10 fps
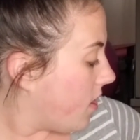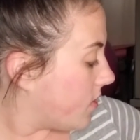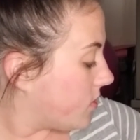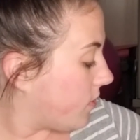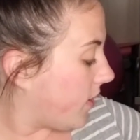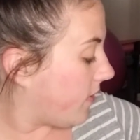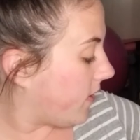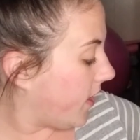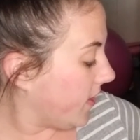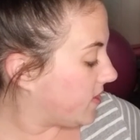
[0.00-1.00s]
So then
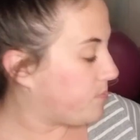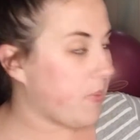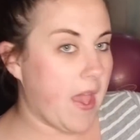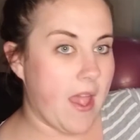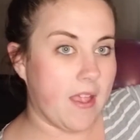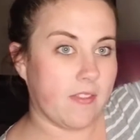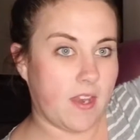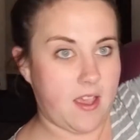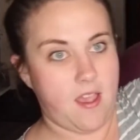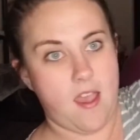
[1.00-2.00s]
the next bag
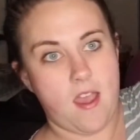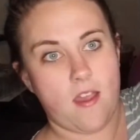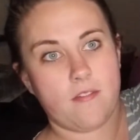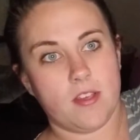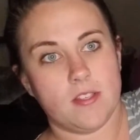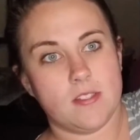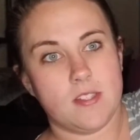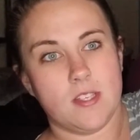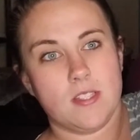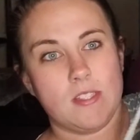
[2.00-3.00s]
that I have is
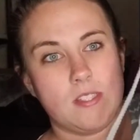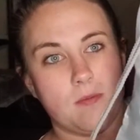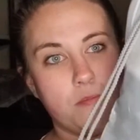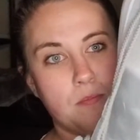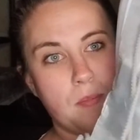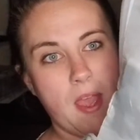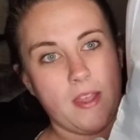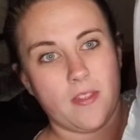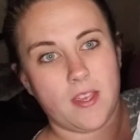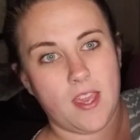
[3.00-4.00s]
this
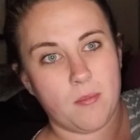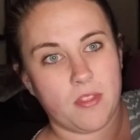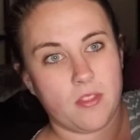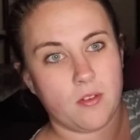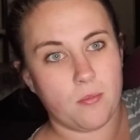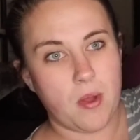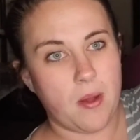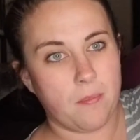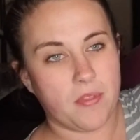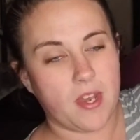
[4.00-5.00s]
bag that came with the
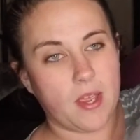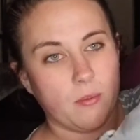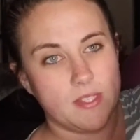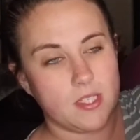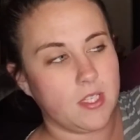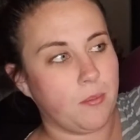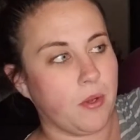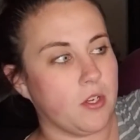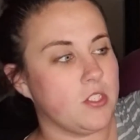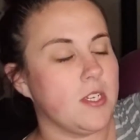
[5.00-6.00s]
pump that I recently
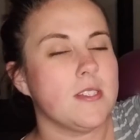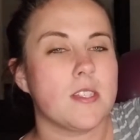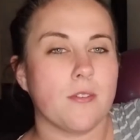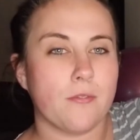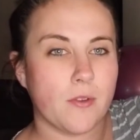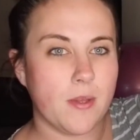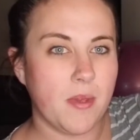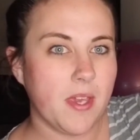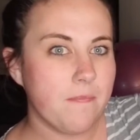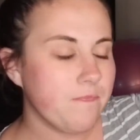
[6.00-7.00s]
purchased, the
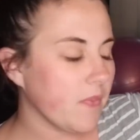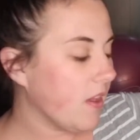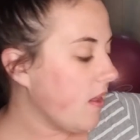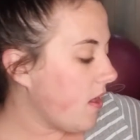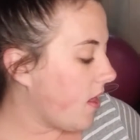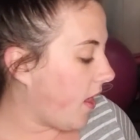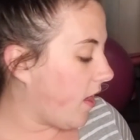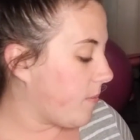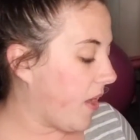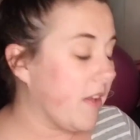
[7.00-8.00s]
Freemie.
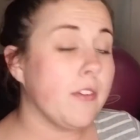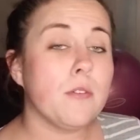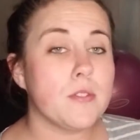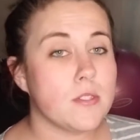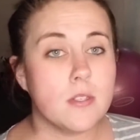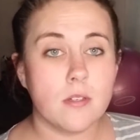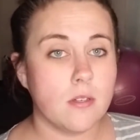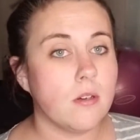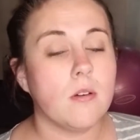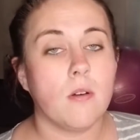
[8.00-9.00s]
I've used
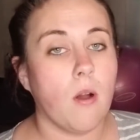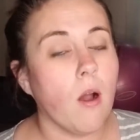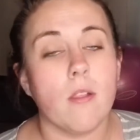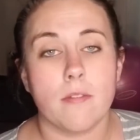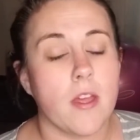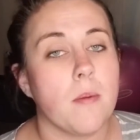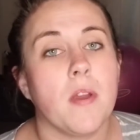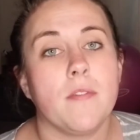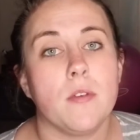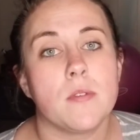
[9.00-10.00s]
all of them.
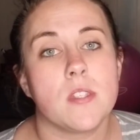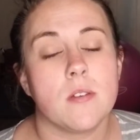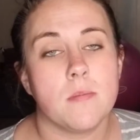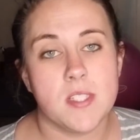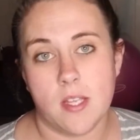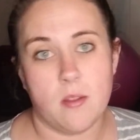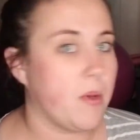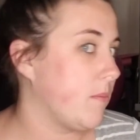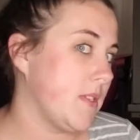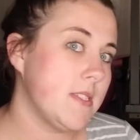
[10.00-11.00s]
I've used the Medela
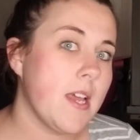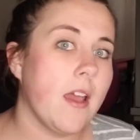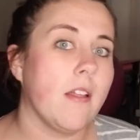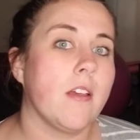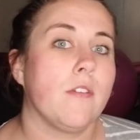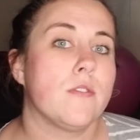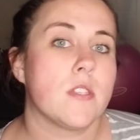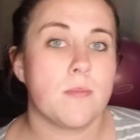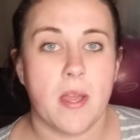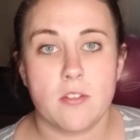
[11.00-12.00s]
Pump and Style. I've used the
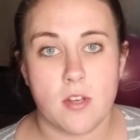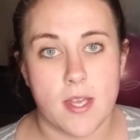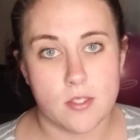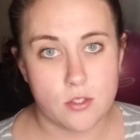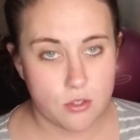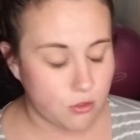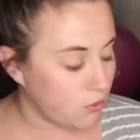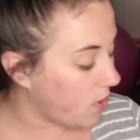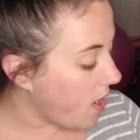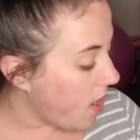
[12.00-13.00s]
Spectra S2.